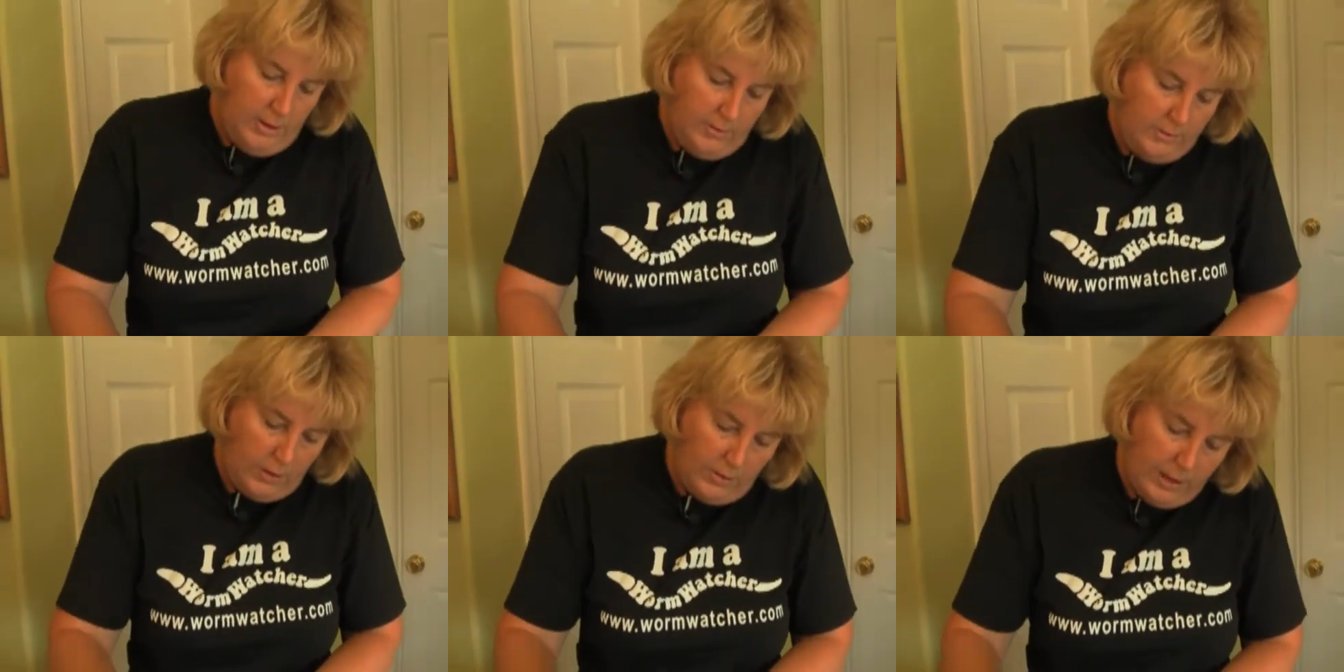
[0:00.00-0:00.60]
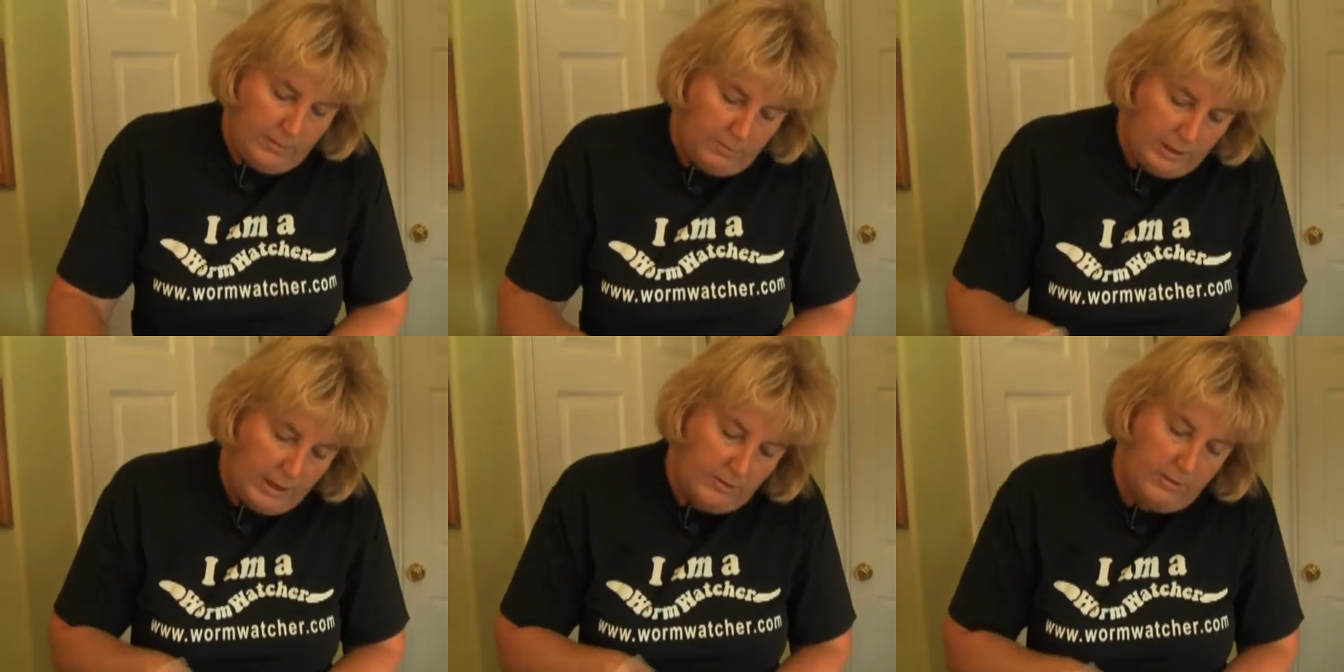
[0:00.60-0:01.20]
So as
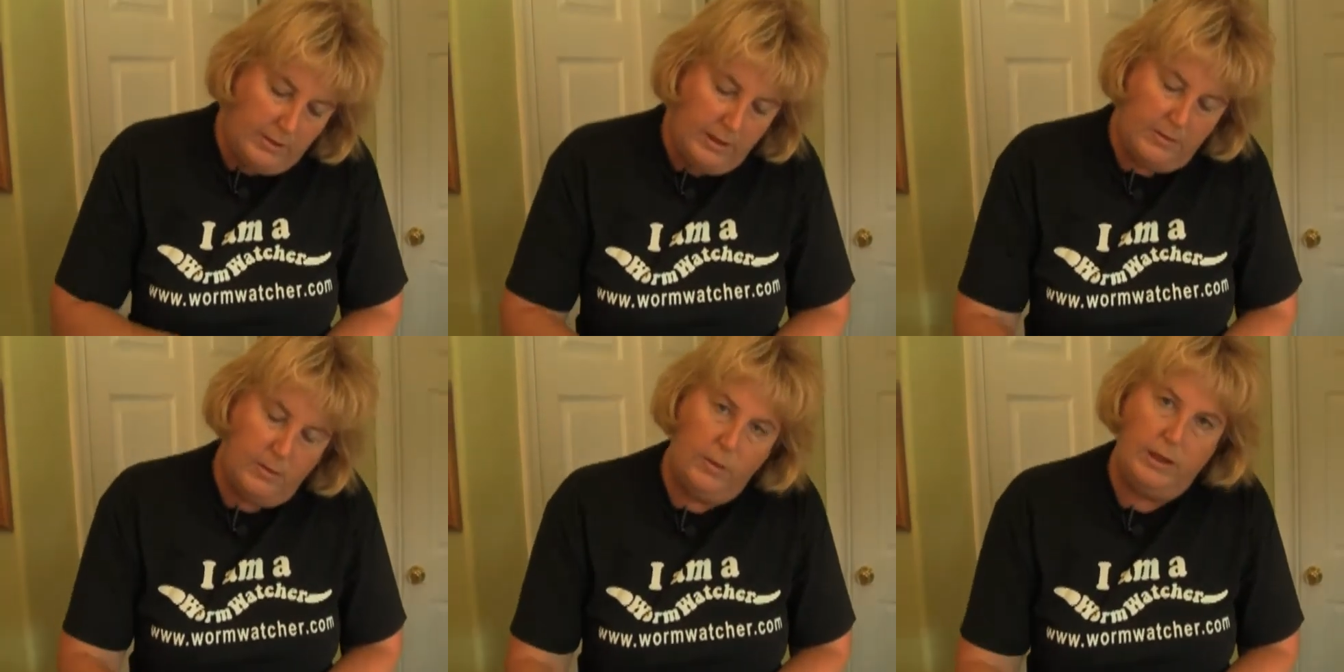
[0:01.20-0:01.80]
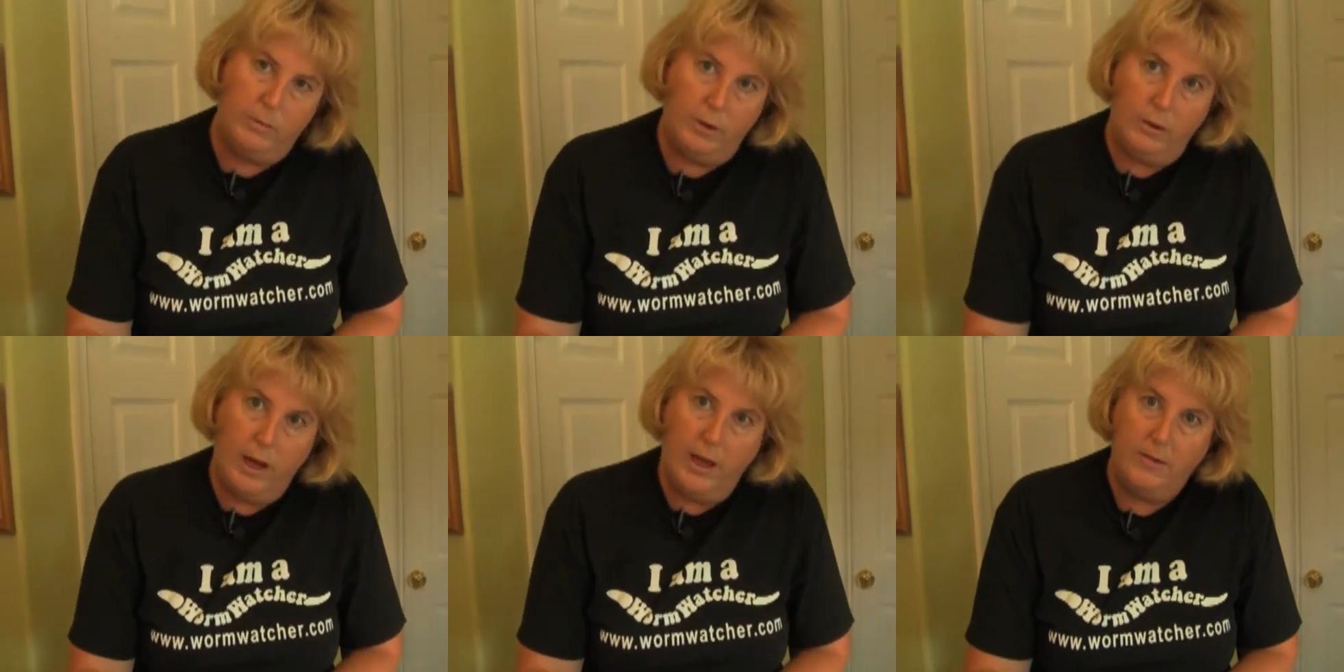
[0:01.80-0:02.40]
but as you see as the weeks
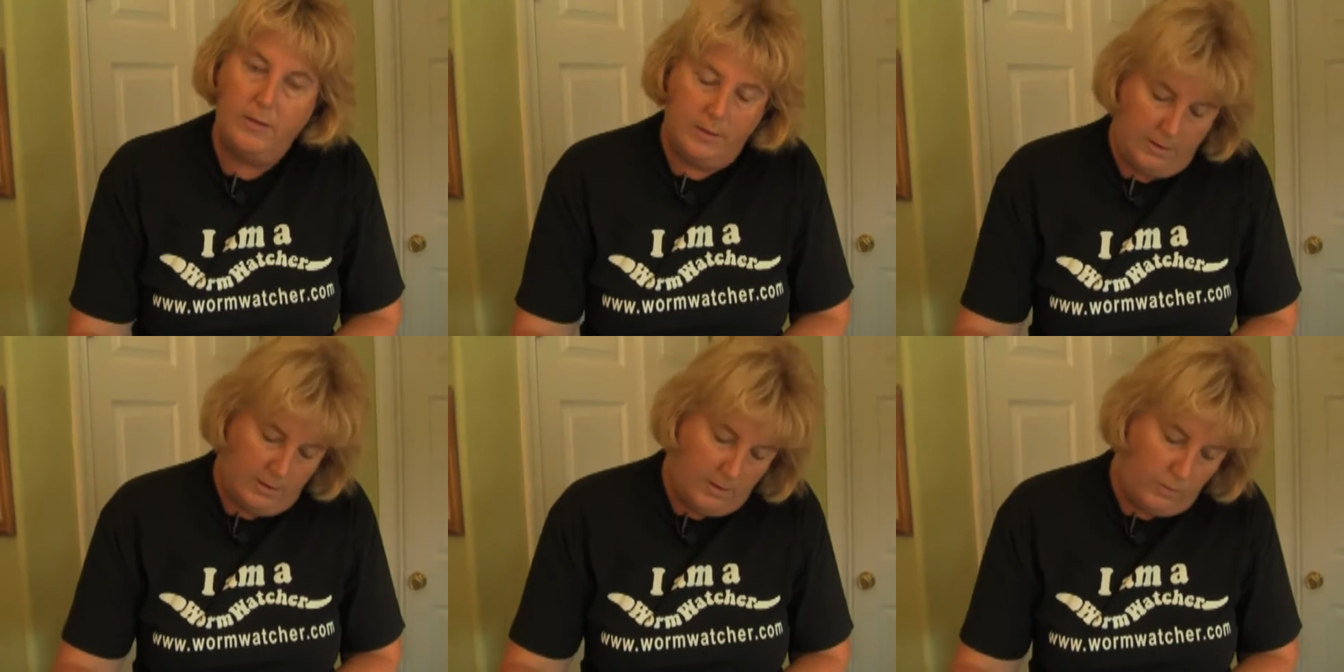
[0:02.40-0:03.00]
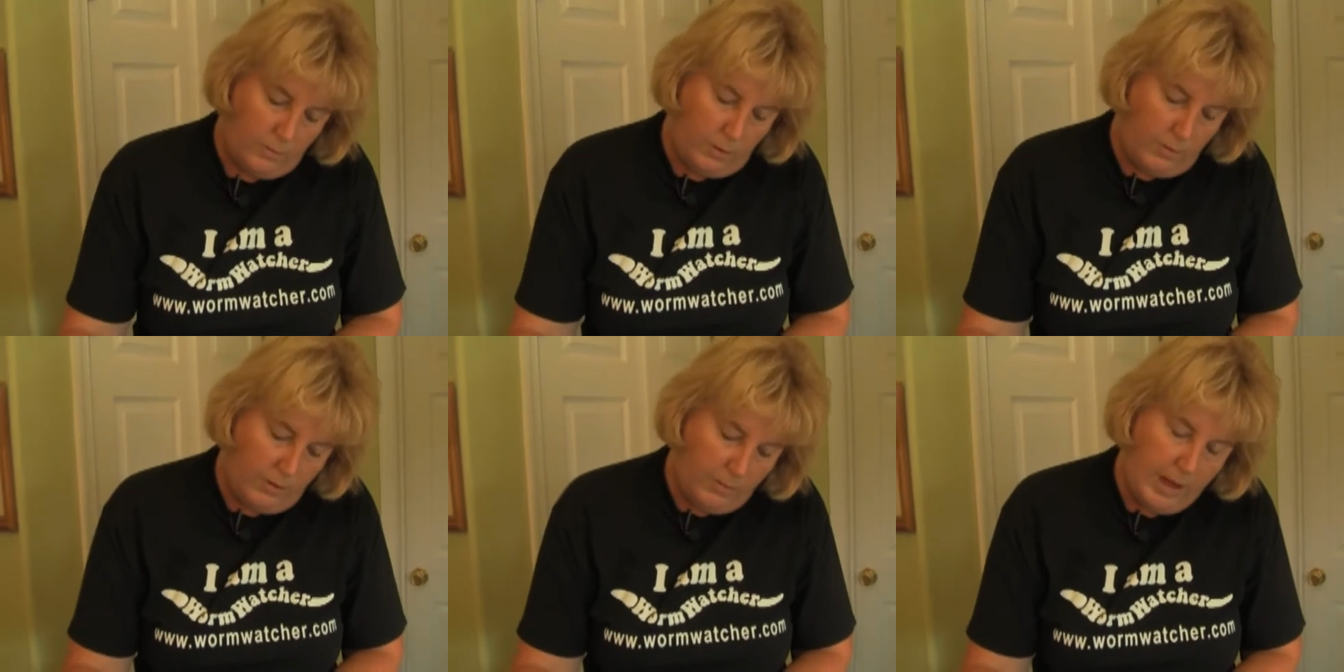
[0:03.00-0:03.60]
progress,
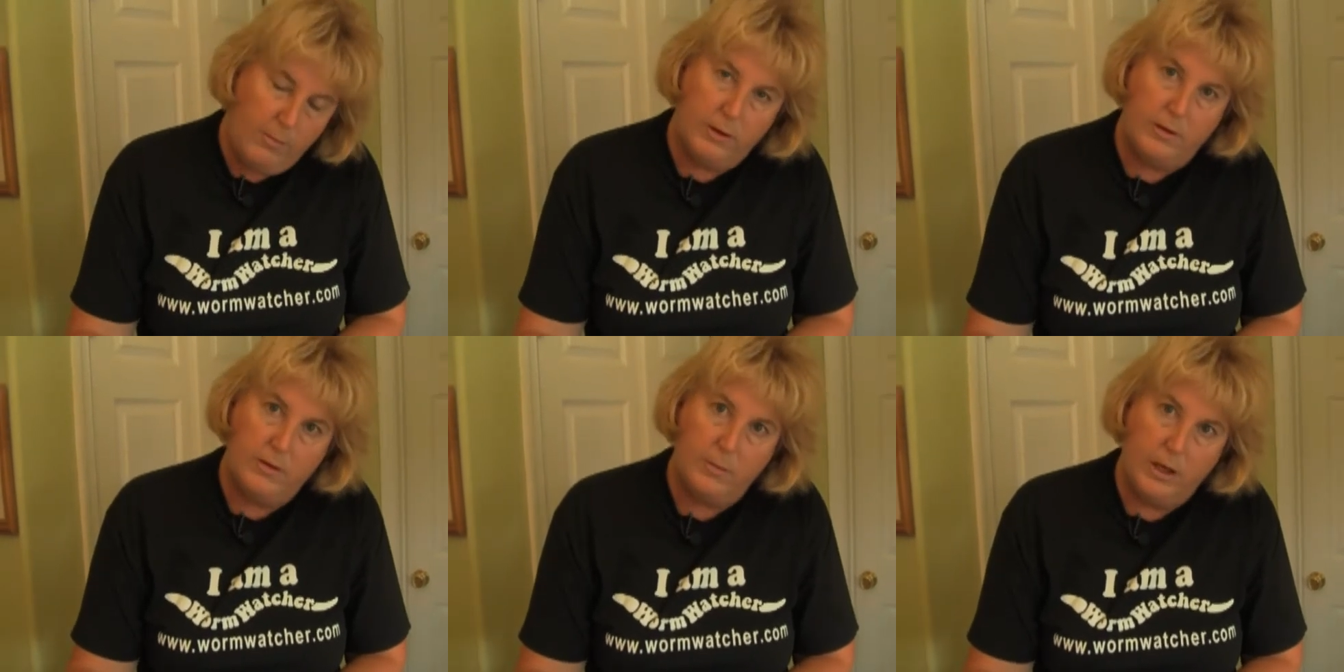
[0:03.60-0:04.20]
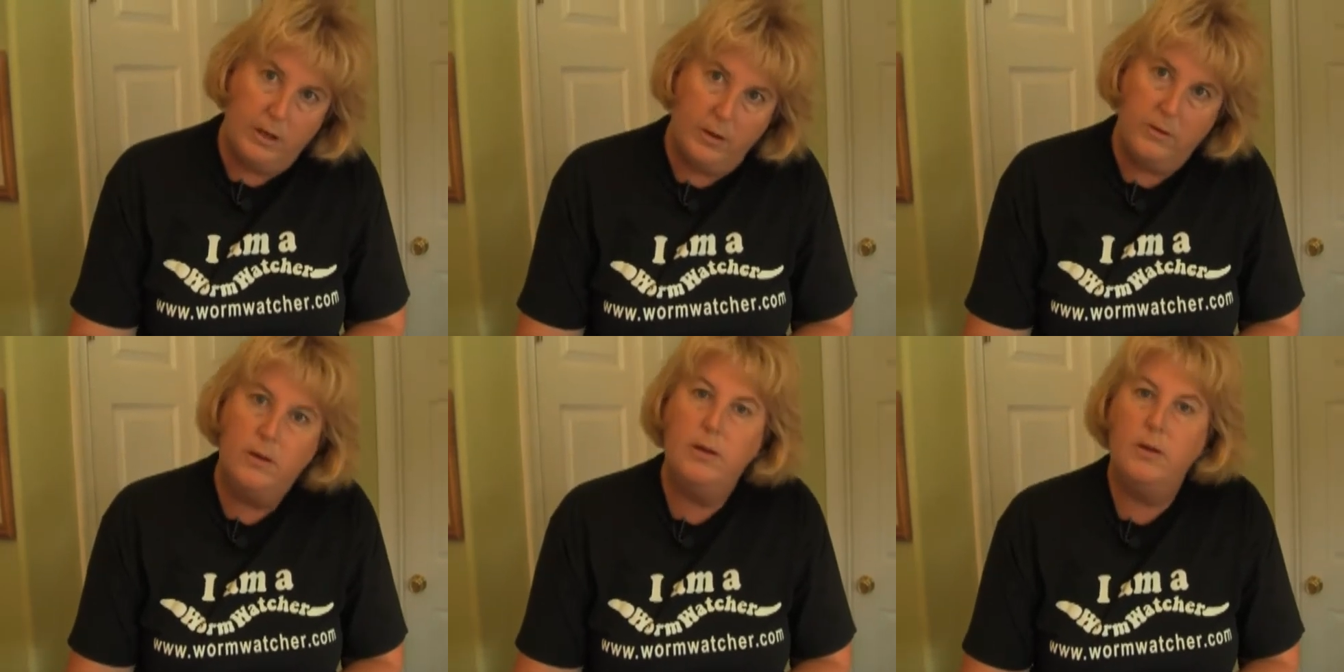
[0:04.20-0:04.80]
the the paper disappears.